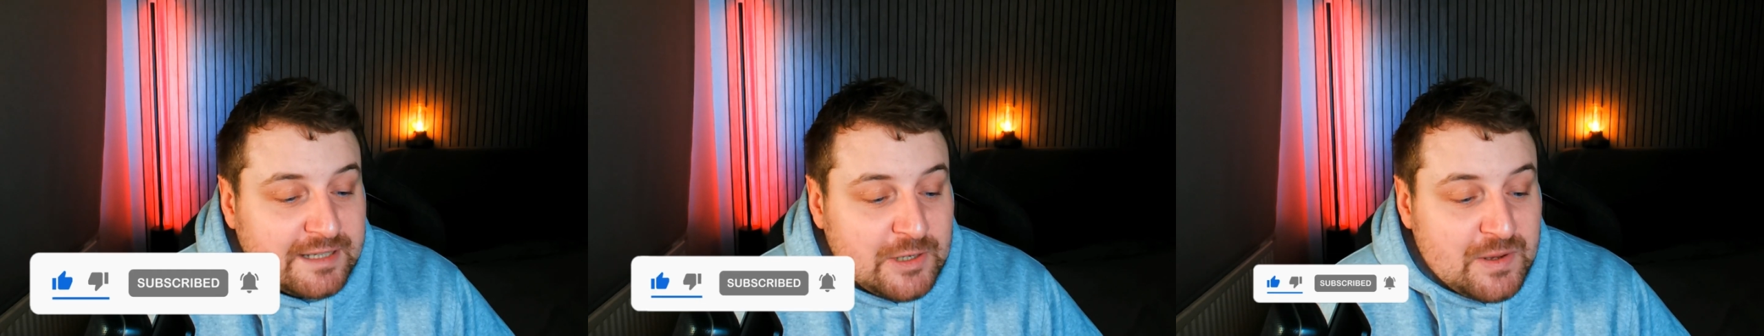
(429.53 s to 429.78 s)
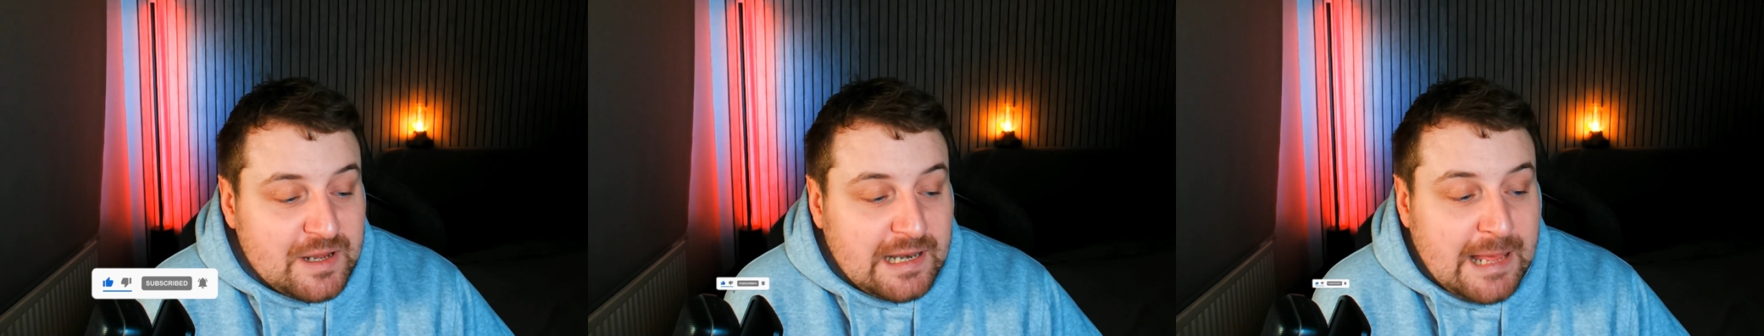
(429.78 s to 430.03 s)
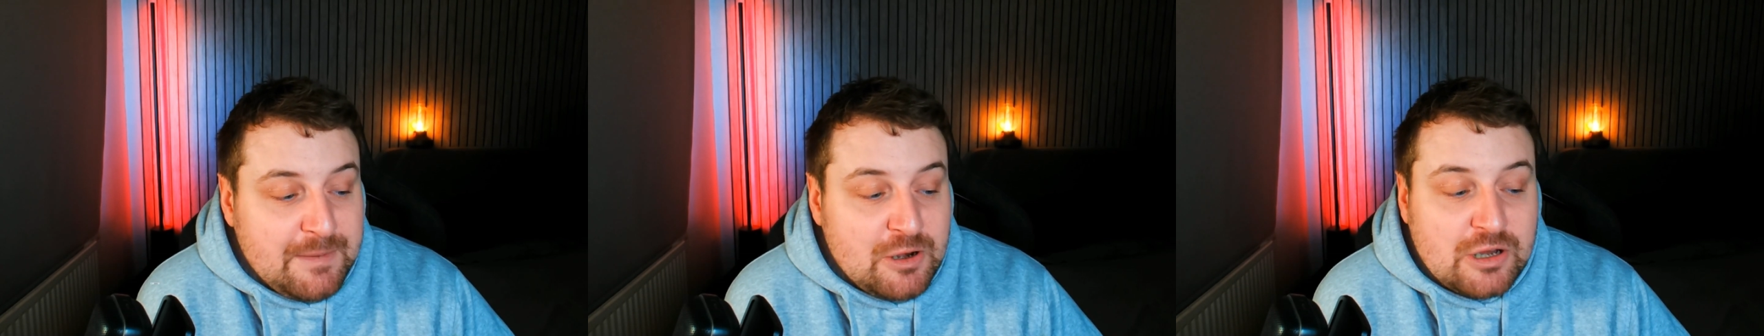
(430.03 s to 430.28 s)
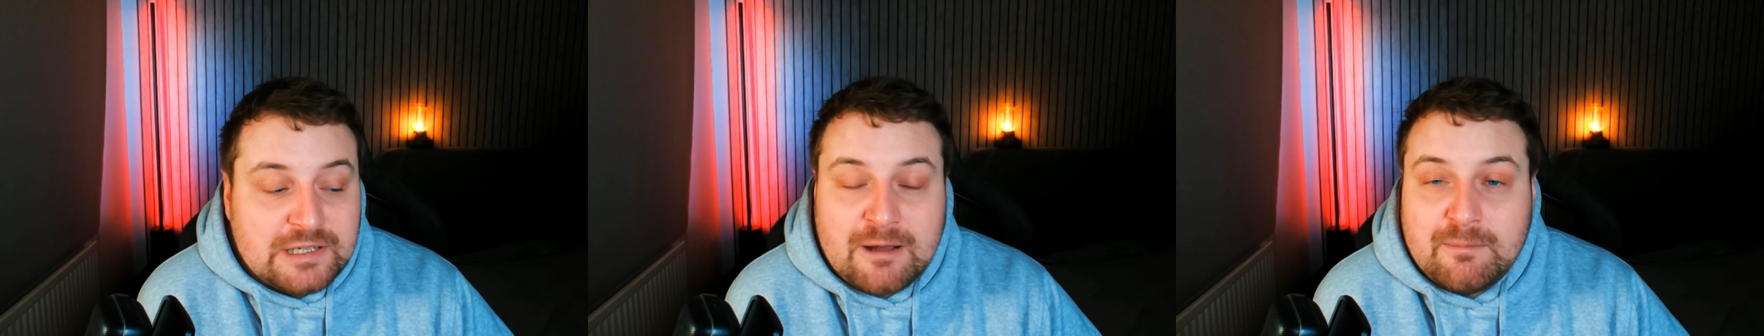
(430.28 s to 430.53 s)
Anyway, let me
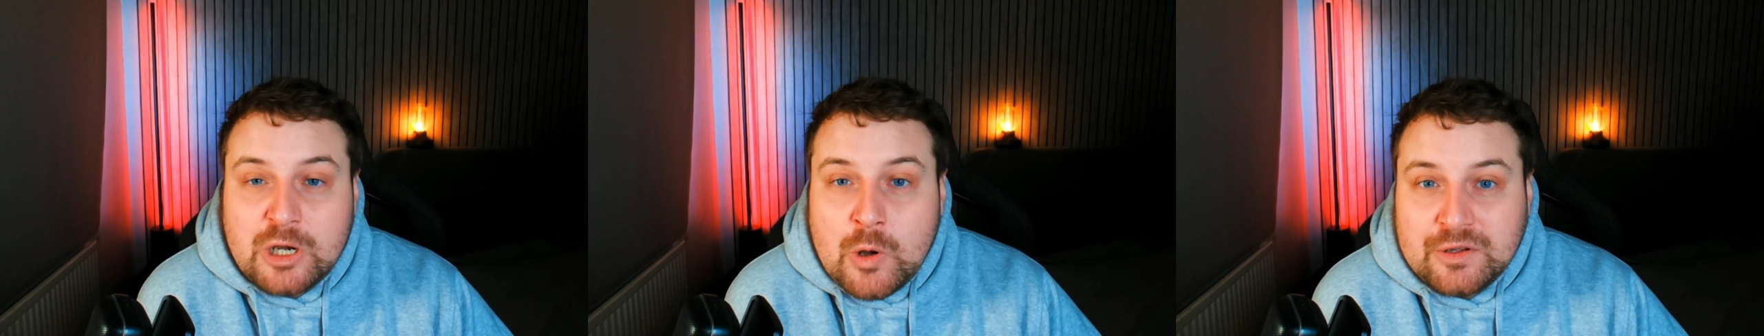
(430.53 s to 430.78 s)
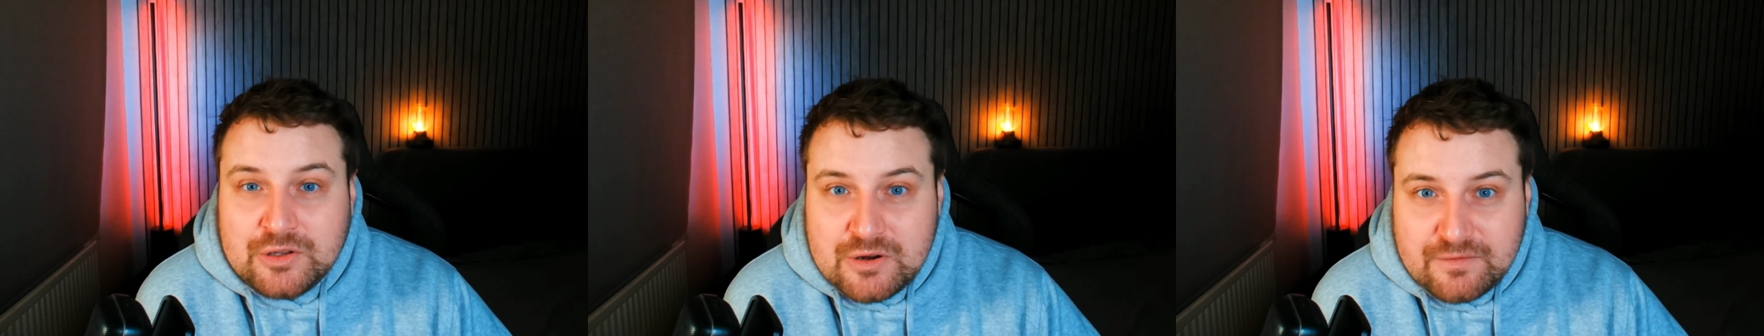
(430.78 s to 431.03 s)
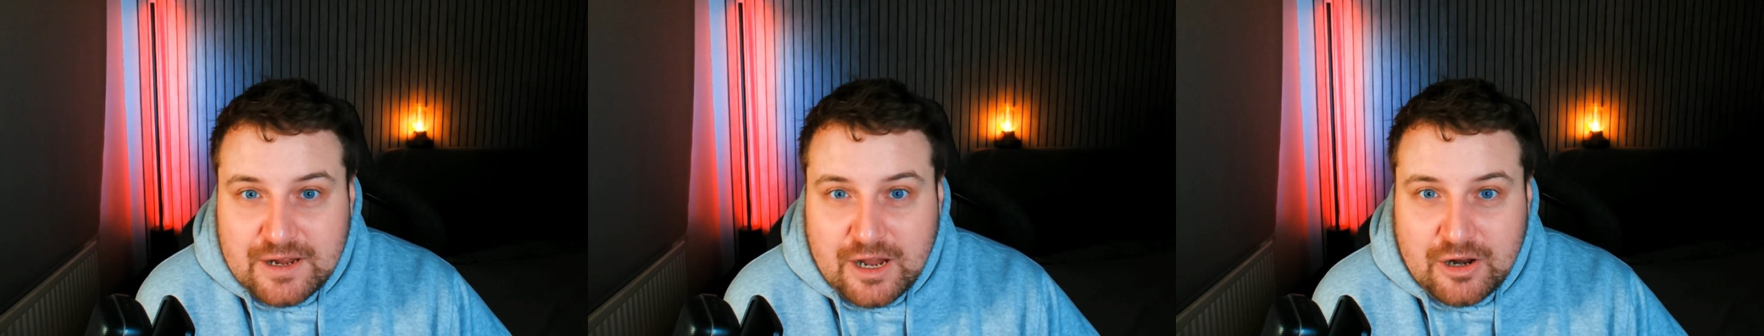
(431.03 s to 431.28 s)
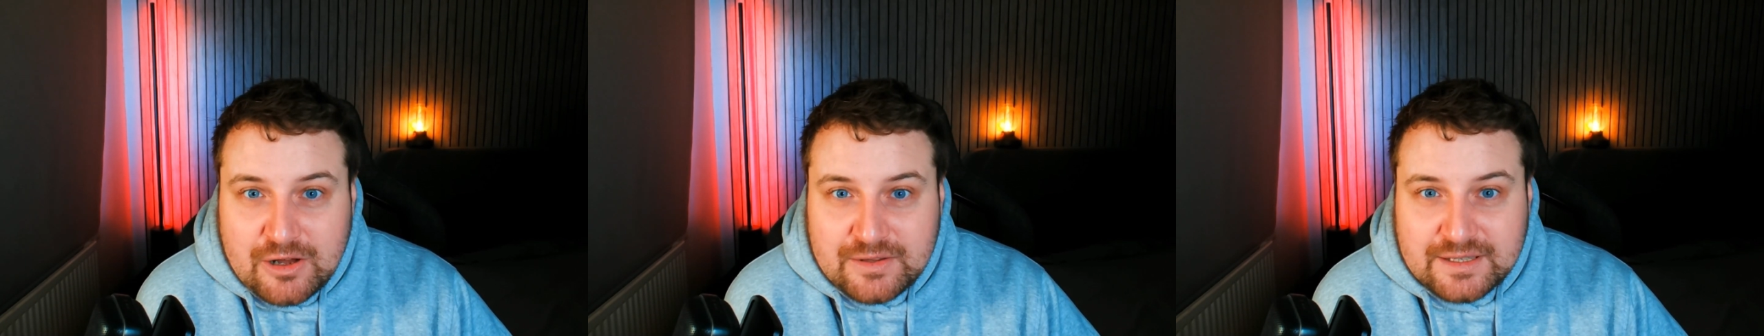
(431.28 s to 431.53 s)
know down below what you think
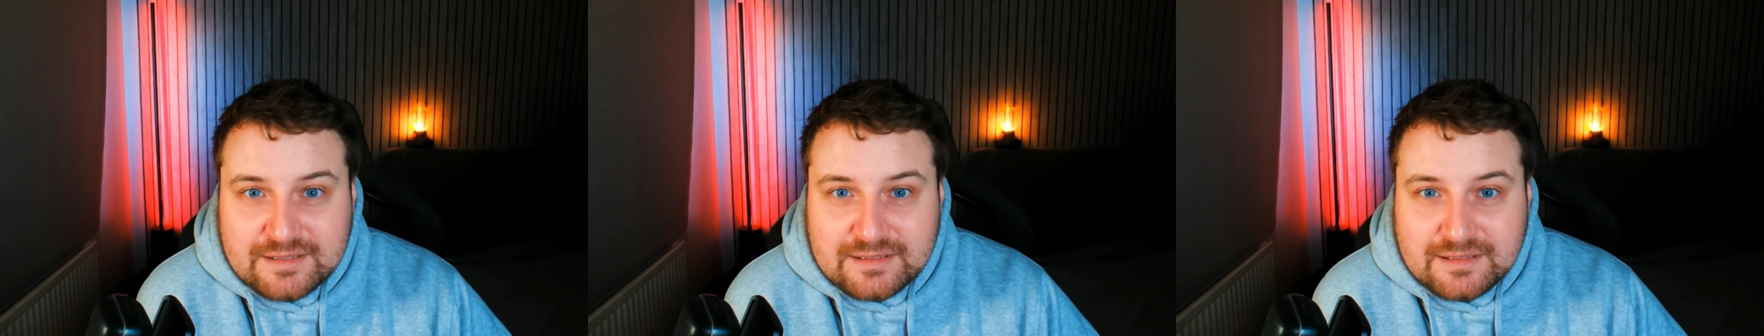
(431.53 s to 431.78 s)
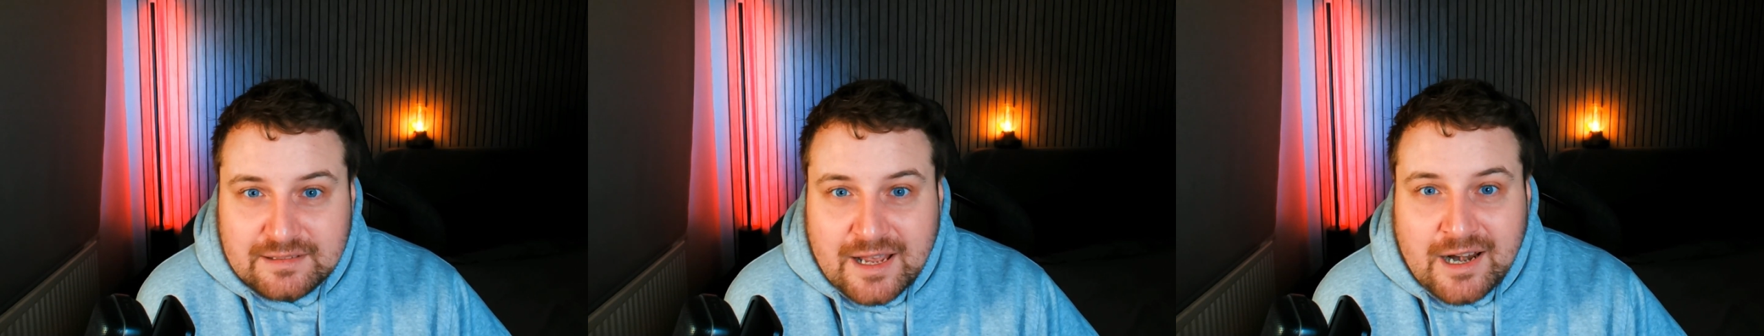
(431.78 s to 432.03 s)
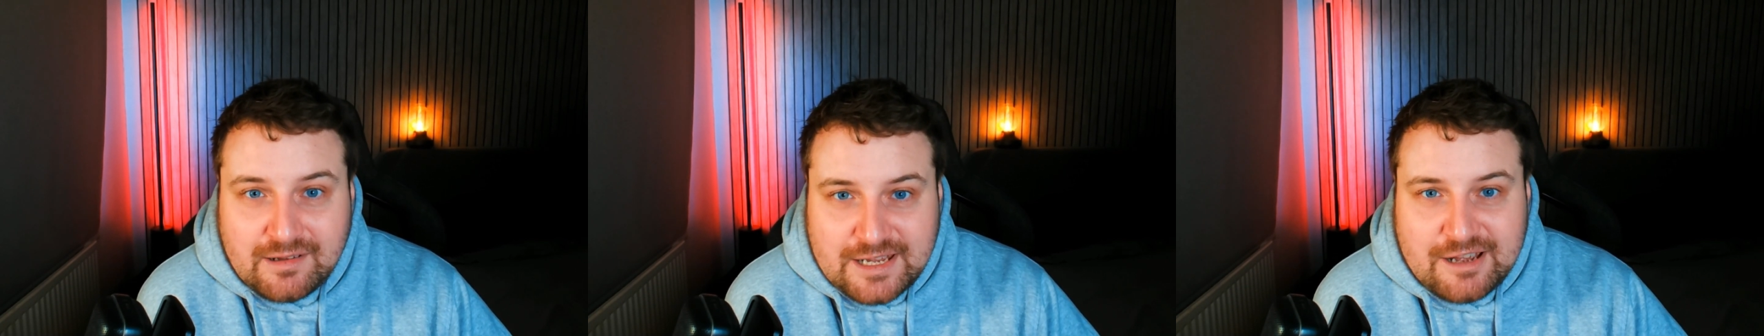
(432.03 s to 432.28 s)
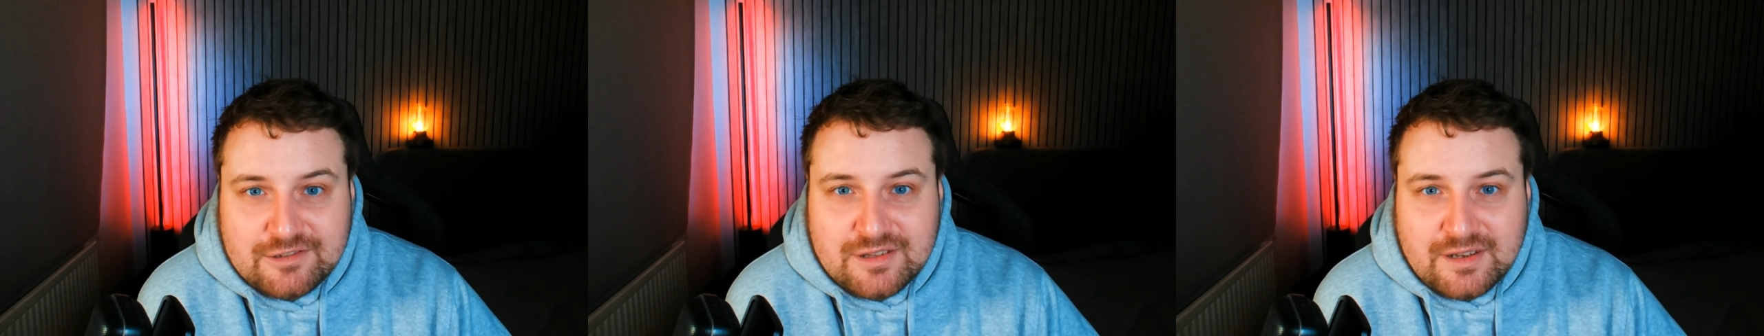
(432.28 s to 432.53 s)
on all this, and I'll
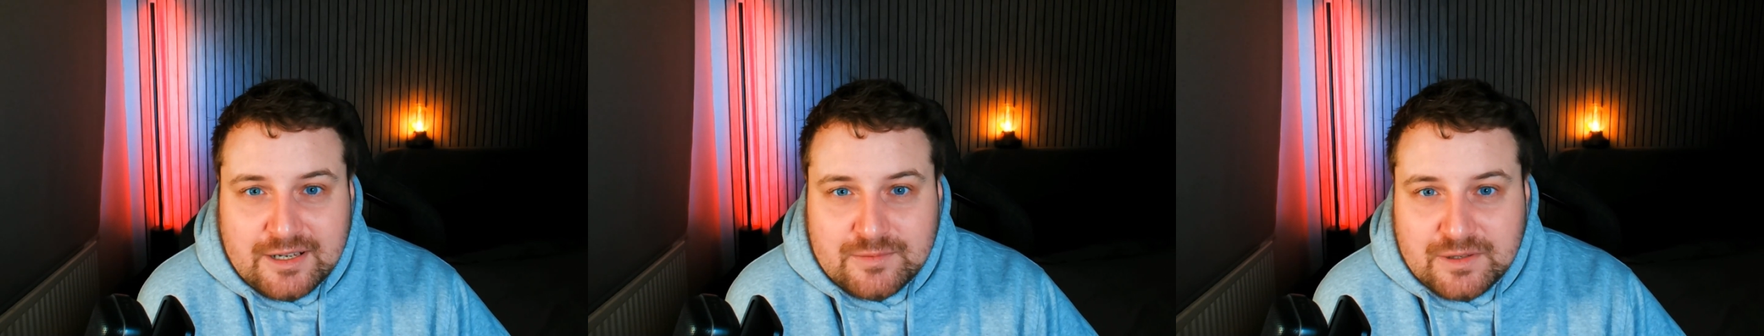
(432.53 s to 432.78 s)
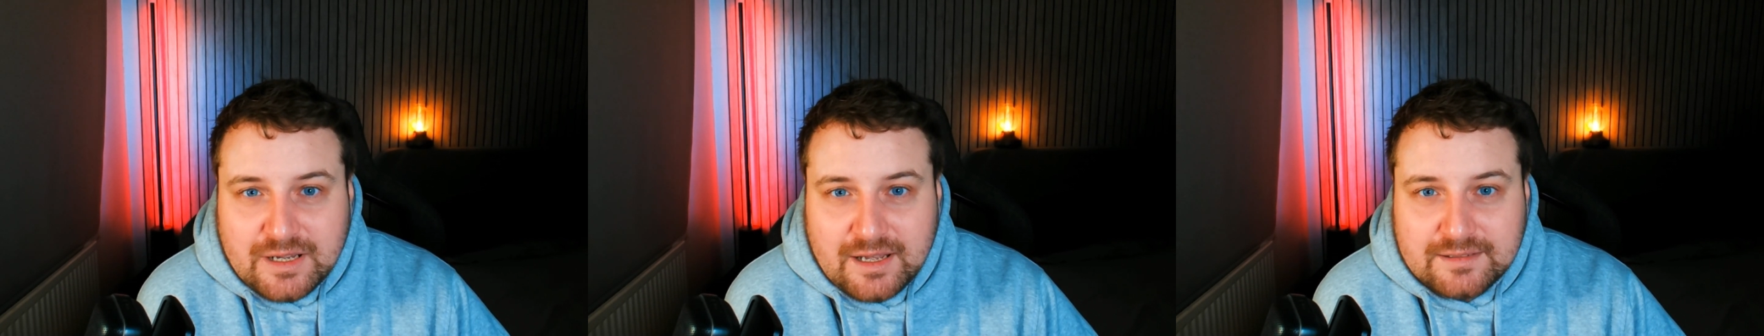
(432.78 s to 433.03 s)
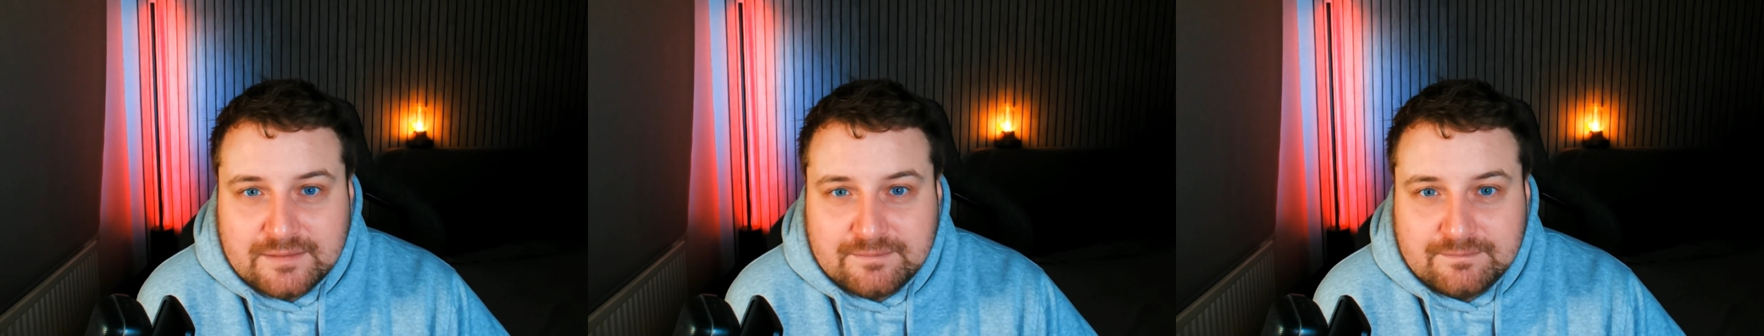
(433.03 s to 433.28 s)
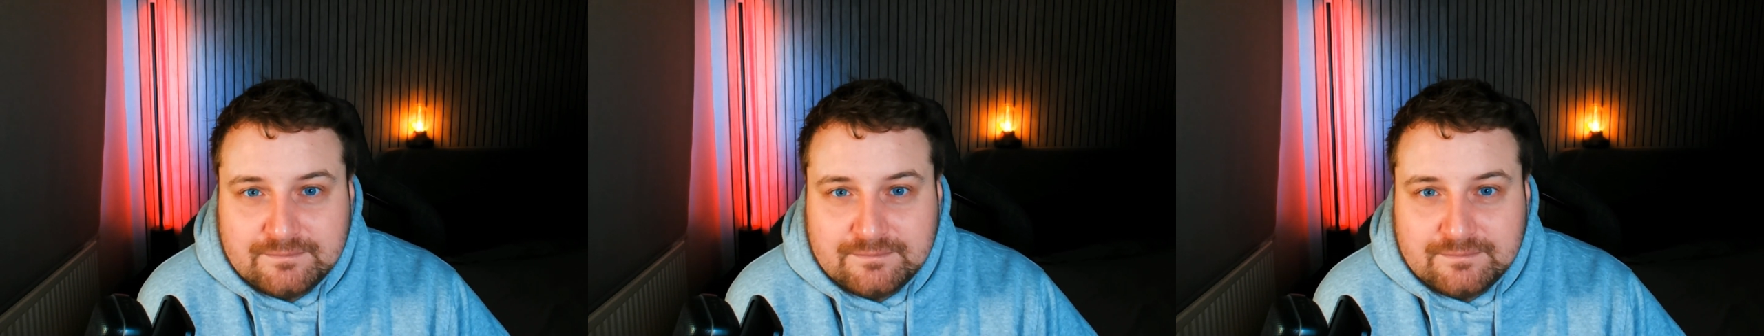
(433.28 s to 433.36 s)
catch you in the next one, guys.